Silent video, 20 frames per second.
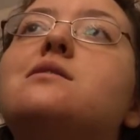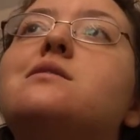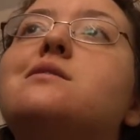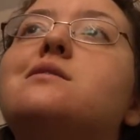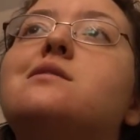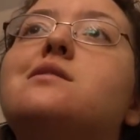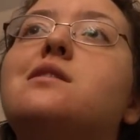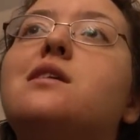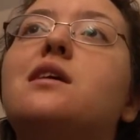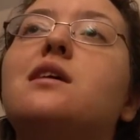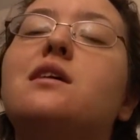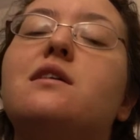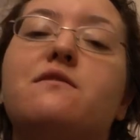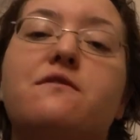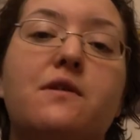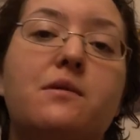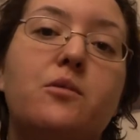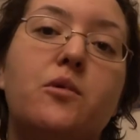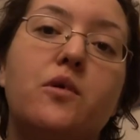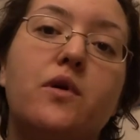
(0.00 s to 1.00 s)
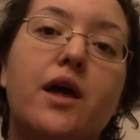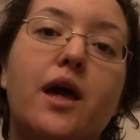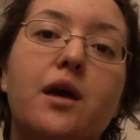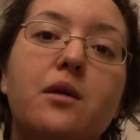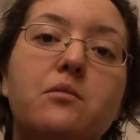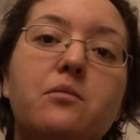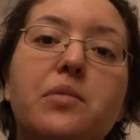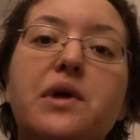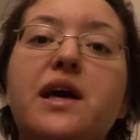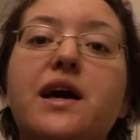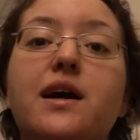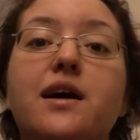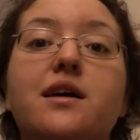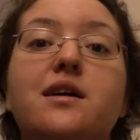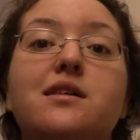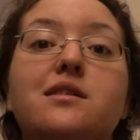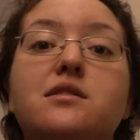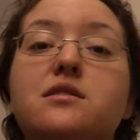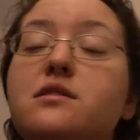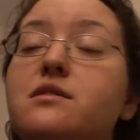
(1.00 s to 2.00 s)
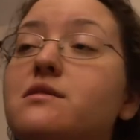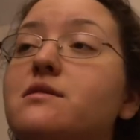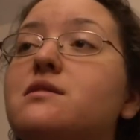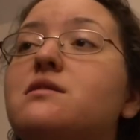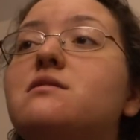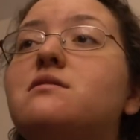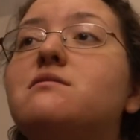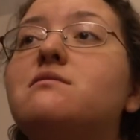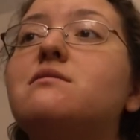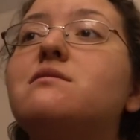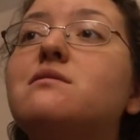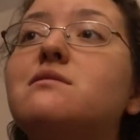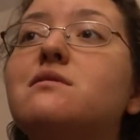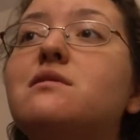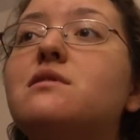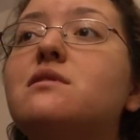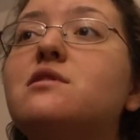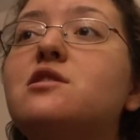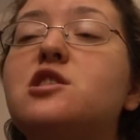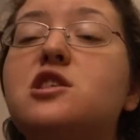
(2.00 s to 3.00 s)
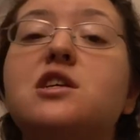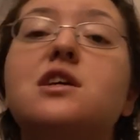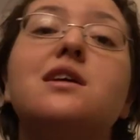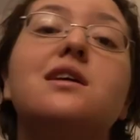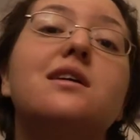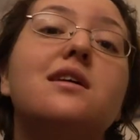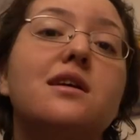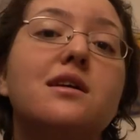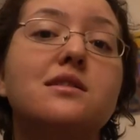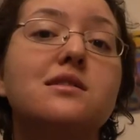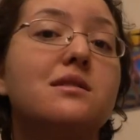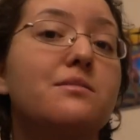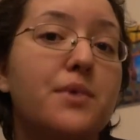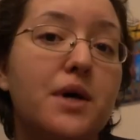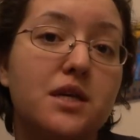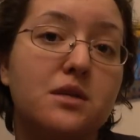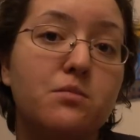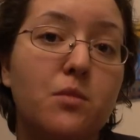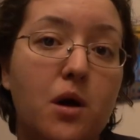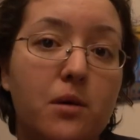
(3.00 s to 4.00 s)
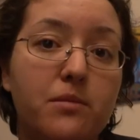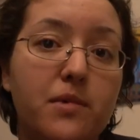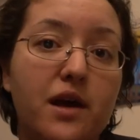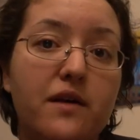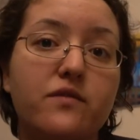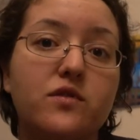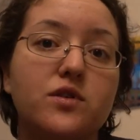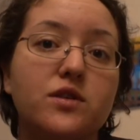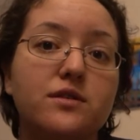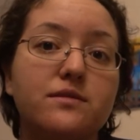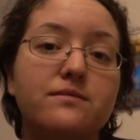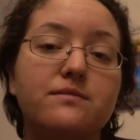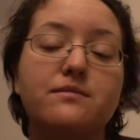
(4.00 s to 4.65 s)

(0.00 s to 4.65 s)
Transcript: seeing if I'm okay, because she is the best mom ever.